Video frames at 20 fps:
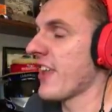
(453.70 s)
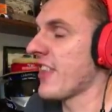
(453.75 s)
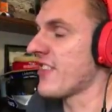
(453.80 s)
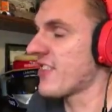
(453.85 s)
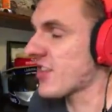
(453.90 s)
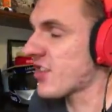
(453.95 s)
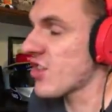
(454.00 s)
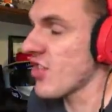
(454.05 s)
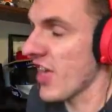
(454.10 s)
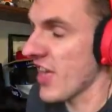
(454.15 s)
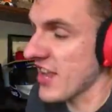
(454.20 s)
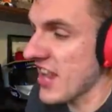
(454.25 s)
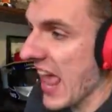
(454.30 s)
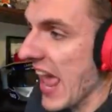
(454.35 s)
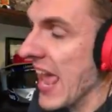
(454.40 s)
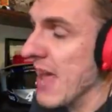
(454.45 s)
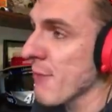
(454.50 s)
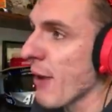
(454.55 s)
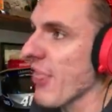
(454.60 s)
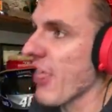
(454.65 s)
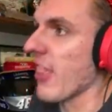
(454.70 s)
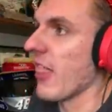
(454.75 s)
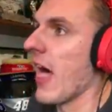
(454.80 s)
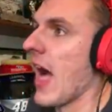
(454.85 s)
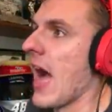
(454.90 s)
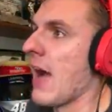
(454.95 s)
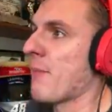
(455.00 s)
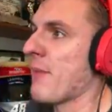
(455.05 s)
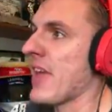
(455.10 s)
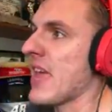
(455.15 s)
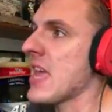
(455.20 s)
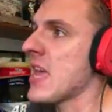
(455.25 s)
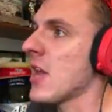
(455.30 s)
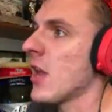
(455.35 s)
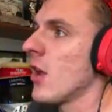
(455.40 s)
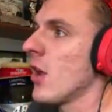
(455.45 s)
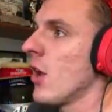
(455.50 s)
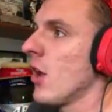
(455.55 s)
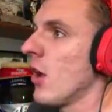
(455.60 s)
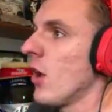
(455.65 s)
the name of the lobby
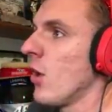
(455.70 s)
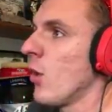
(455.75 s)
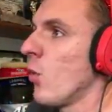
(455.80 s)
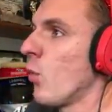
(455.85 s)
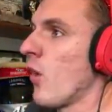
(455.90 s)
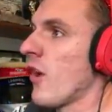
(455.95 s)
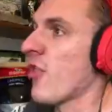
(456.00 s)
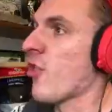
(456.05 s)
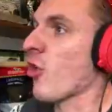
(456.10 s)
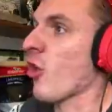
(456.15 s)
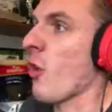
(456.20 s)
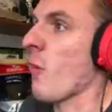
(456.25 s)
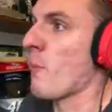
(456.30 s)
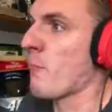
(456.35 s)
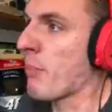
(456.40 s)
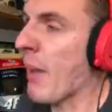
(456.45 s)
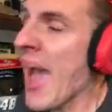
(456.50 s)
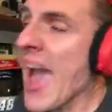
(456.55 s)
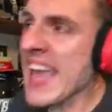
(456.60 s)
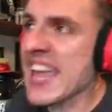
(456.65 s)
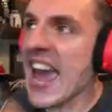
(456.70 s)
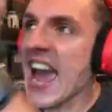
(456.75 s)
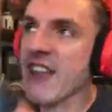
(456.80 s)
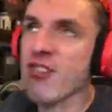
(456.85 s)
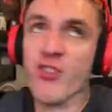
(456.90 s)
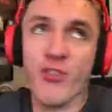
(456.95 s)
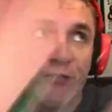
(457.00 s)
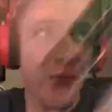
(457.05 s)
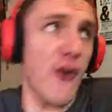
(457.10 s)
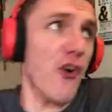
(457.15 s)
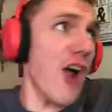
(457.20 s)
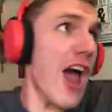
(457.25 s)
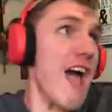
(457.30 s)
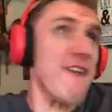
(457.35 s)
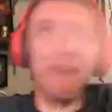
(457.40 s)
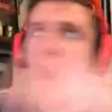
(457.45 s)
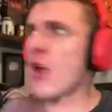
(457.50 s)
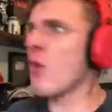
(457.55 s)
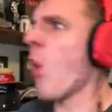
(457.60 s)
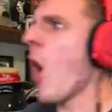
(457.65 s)
was Baguettes for
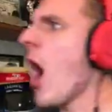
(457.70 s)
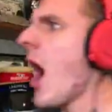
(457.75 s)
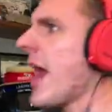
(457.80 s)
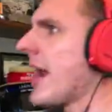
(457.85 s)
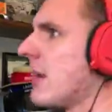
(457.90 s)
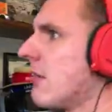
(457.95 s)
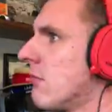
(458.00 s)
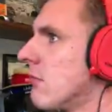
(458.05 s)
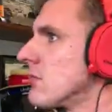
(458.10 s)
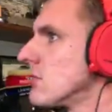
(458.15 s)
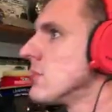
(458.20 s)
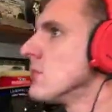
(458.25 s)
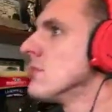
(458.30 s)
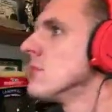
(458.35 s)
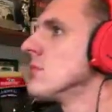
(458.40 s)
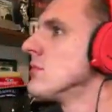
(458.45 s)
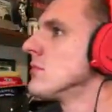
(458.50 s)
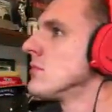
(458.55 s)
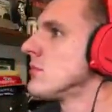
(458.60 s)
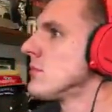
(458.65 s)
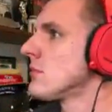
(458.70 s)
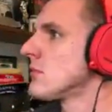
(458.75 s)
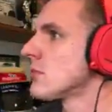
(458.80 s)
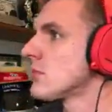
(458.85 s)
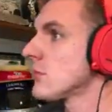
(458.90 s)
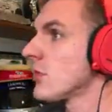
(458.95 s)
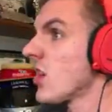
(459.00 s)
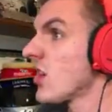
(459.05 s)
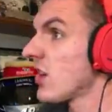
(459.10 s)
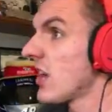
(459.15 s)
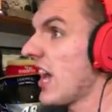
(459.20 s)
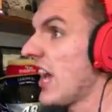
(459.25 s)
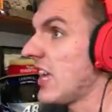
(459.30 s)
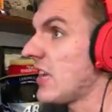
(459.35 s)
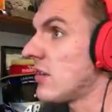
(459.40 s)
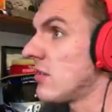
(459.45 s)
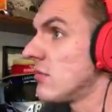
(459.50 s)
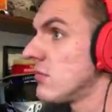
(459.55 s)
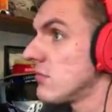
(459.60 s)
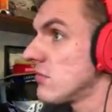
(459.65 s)
Everyone!
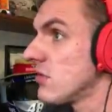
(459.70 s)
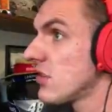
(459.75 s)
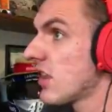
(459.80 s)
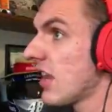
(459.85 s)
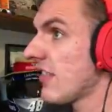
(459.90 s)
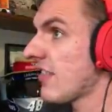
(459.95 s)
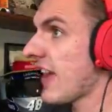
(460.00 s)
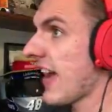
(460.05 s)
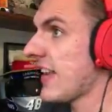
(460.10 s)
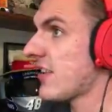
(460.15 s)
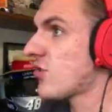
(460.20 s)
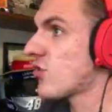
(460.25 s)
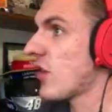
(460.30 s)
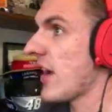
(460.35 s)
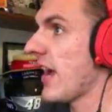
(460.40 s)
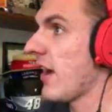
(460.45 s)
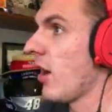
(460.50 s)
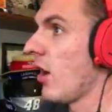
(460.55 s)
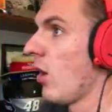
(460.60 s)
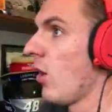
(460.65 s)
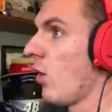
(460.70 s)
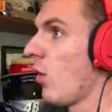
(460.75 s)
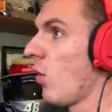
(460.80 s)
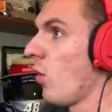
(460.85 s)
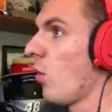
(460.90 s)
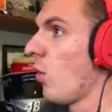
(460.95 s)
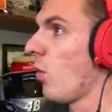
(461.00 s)
Okay, get that dress. Oh,